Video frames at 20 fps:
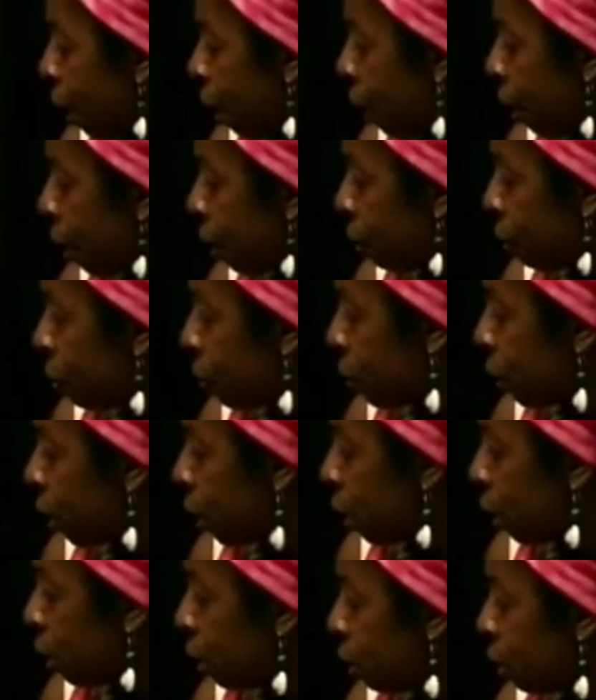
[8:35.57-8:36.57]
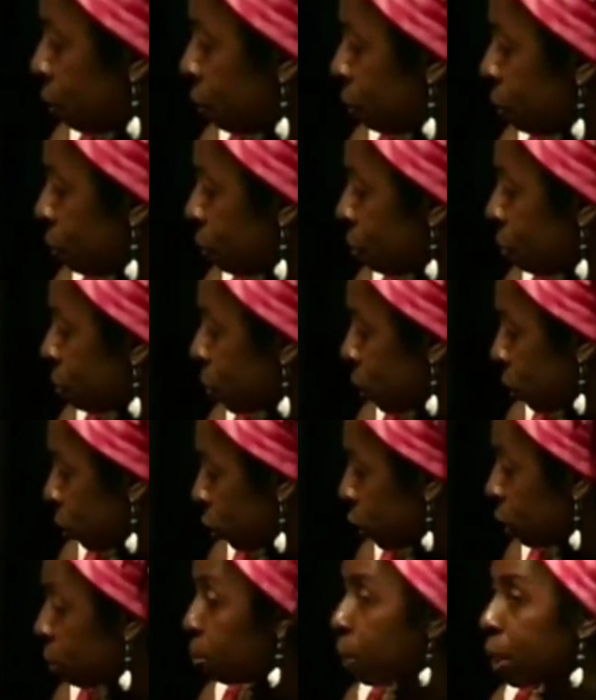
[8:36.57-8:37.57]
And
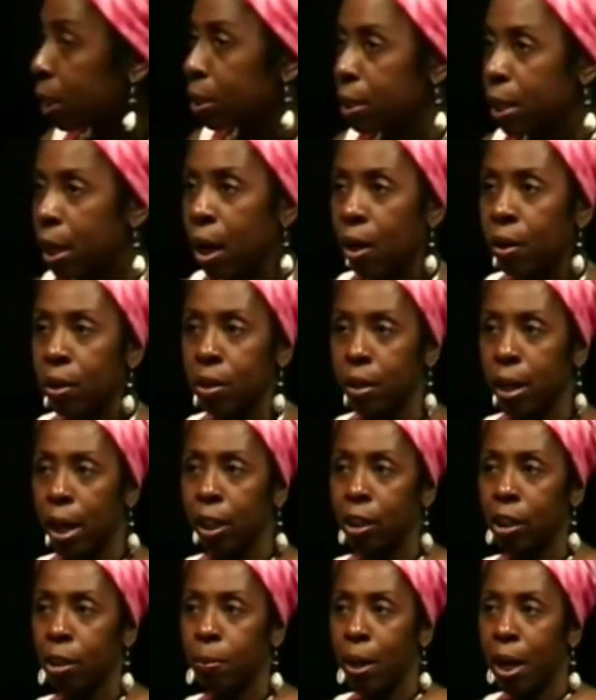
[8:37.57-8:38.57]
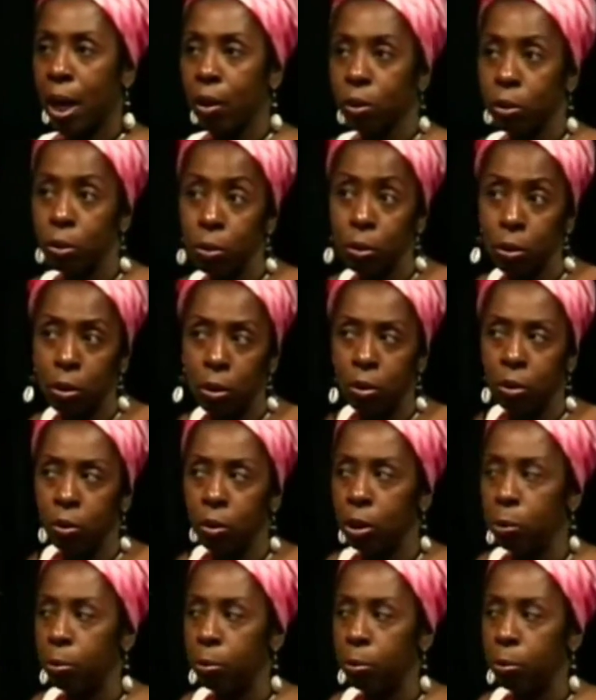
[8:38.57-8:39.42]
so she breaks down exactly about hoodoo.